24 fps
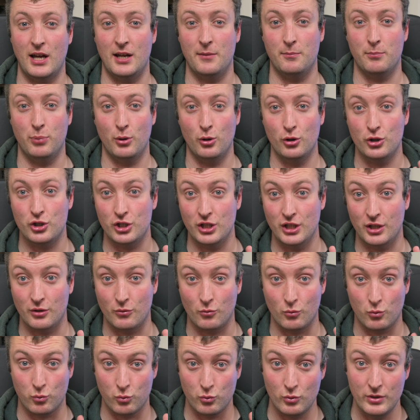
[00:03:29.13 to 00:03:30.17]
and pushing it
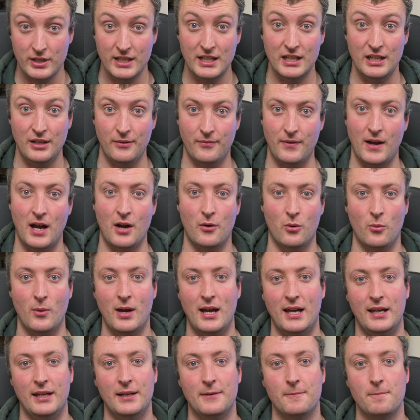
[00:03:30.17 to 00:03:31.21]
really far
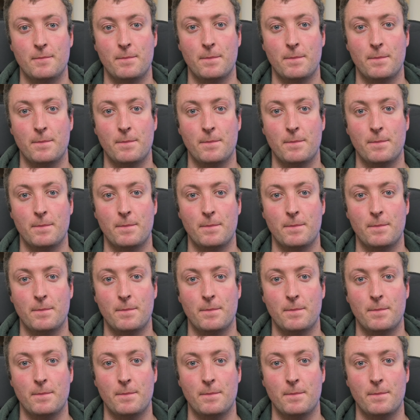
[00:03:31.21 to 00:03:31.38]
away.